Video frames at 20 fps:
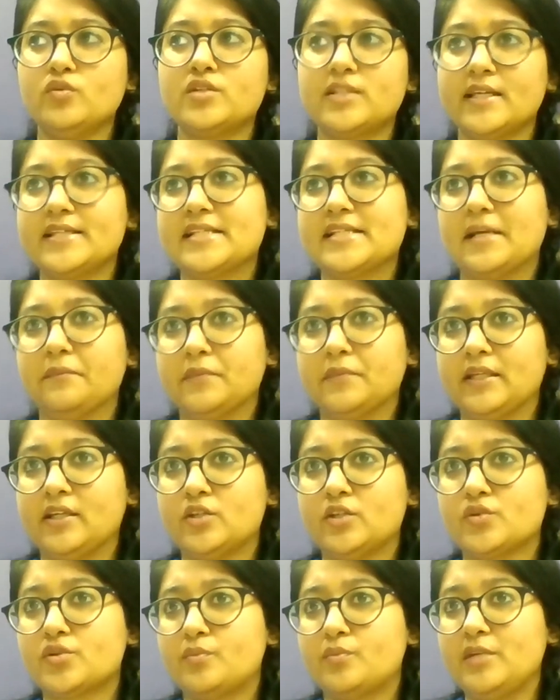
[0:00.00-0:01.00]
you say
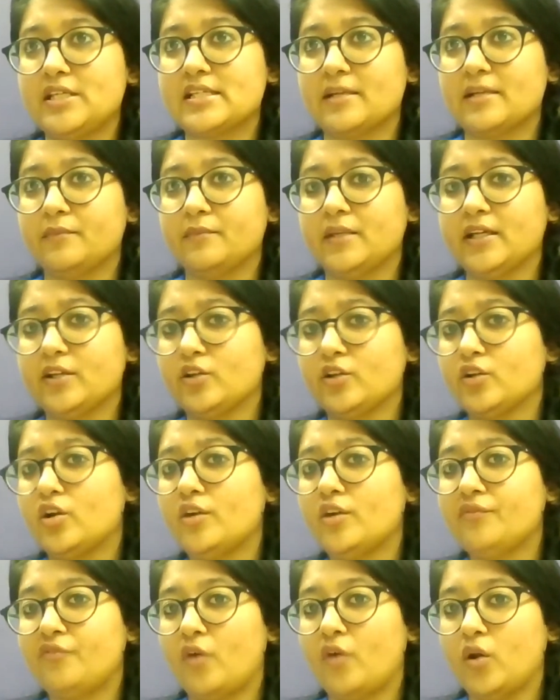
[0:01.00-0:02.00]
something, you speak something and you're
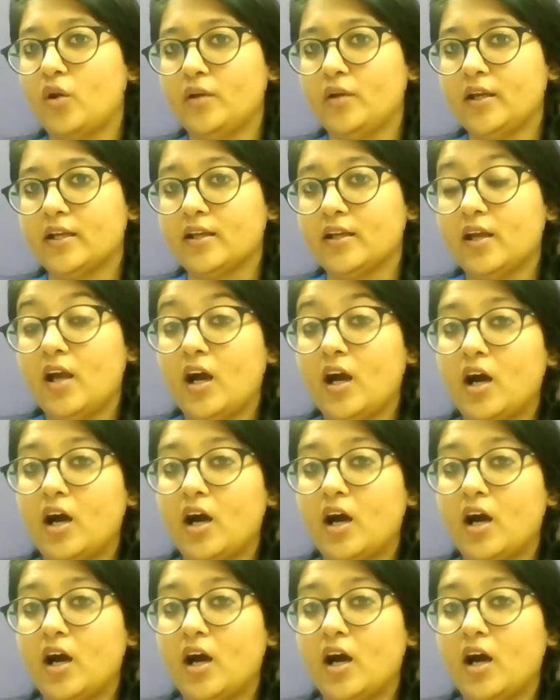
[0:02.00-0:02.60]
not following it,